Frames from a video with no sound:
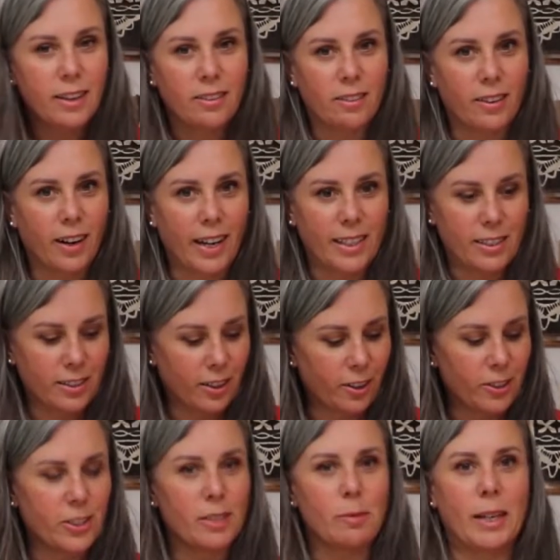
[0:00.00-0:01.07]
Right,
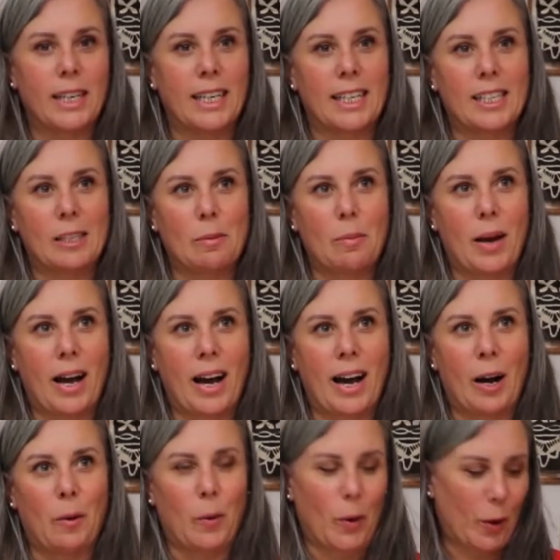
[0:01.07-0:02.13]
on to making some
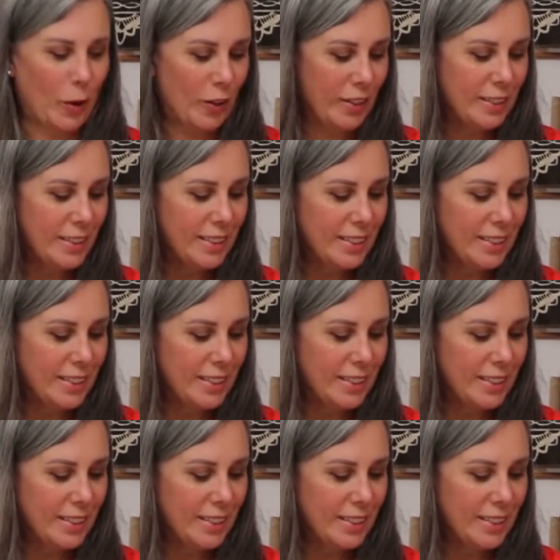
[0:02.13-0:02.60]
artwork.